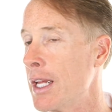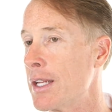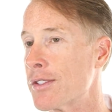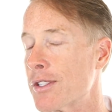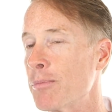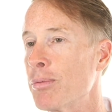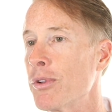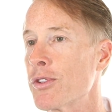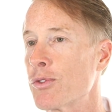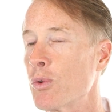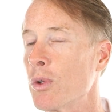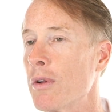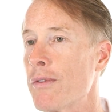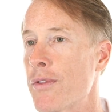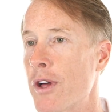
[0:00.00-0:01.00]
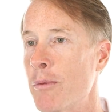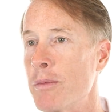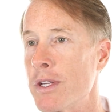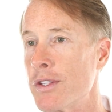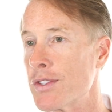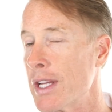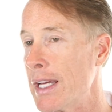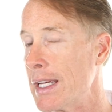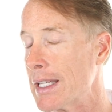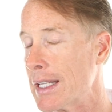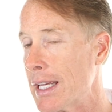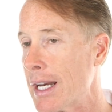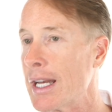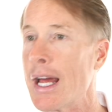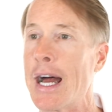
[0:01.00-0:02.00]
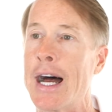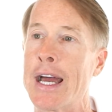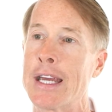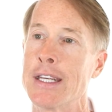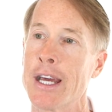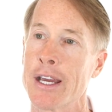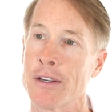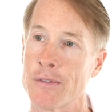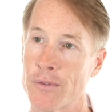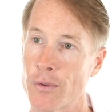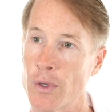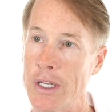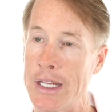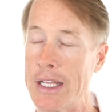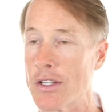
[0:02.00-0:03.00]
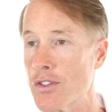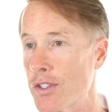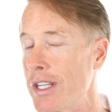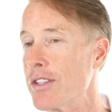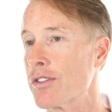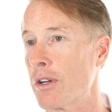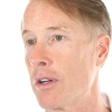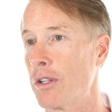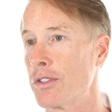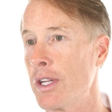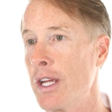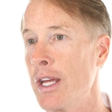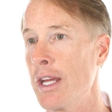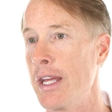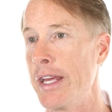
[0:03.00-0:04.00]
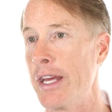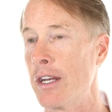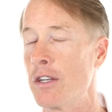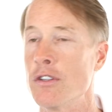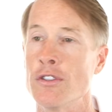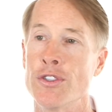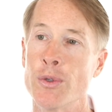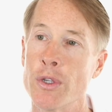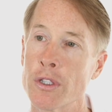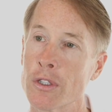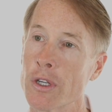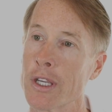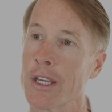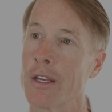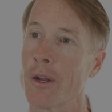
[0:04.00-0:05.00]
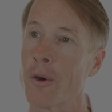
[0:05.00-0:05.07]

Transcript: simplest rule of thumb is get an iodine-free sea salt and do your cooking at